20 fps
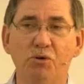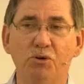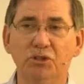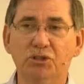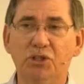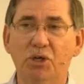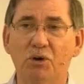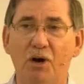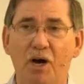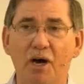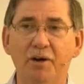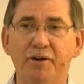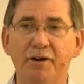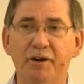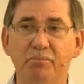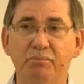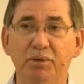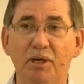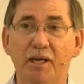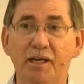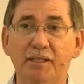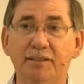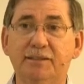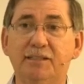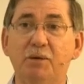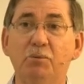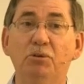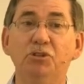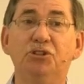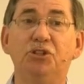are so honored and blessed,
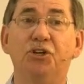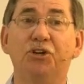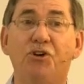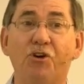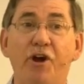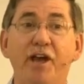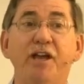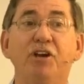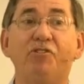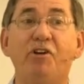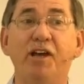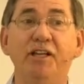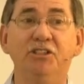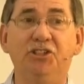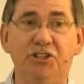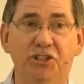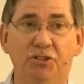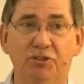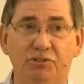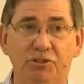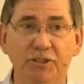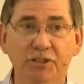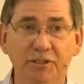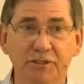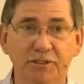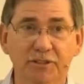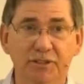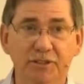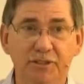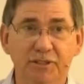they want your great grandchildren.
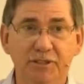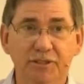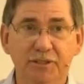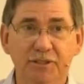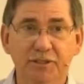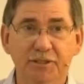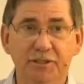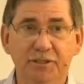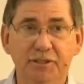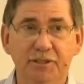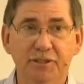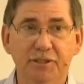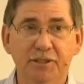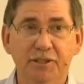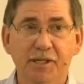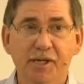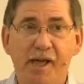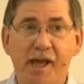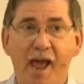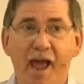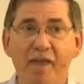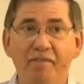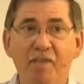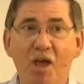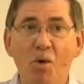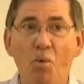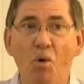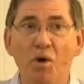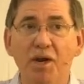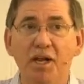And
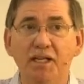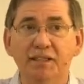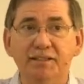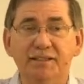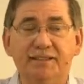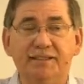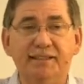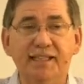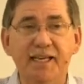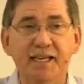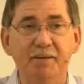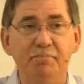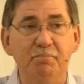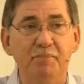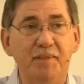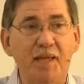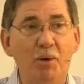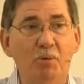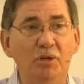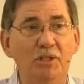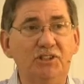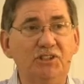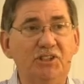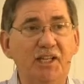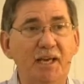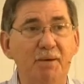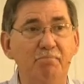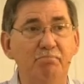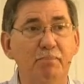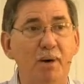they want to see it, they want to
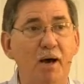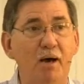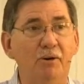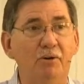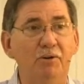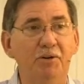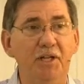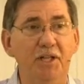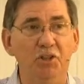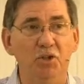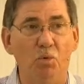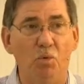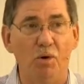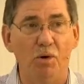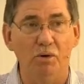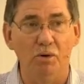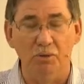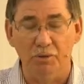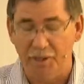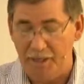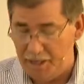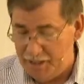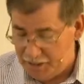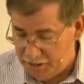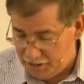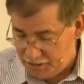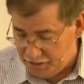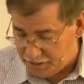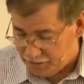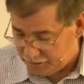see it modeled in the world, and
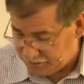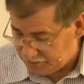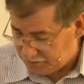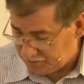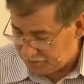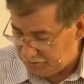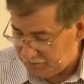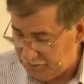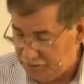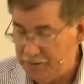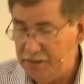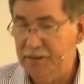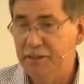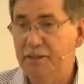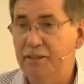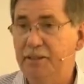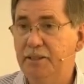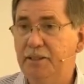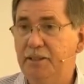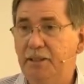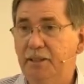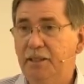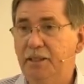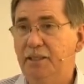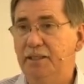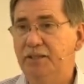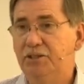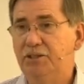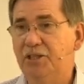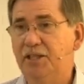it is.
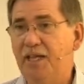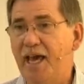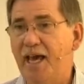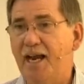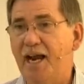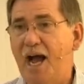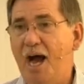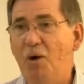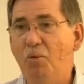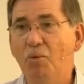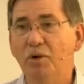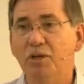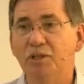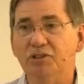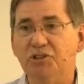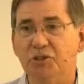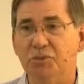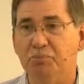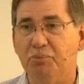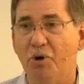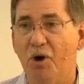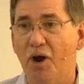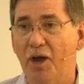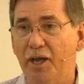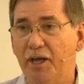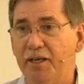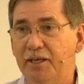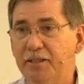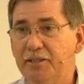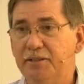And to that, I want us to
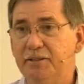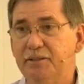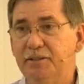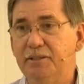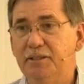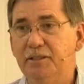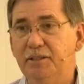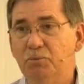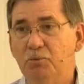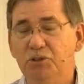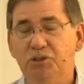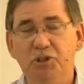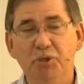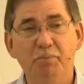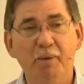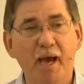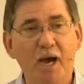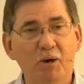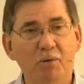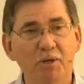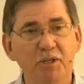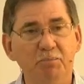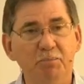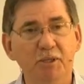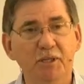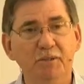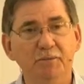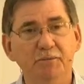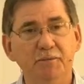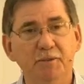pray. Would you bow with me?